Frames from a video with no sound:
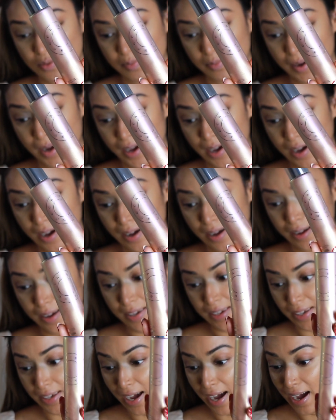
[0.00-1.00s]
my
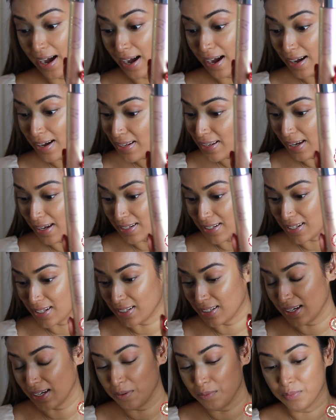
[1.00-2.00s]

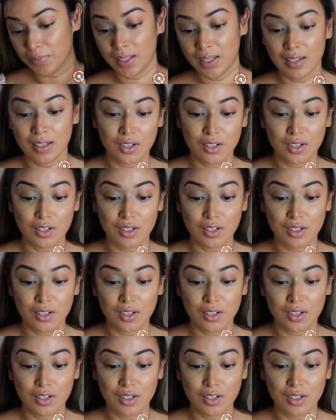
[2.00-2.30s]
highlighting game.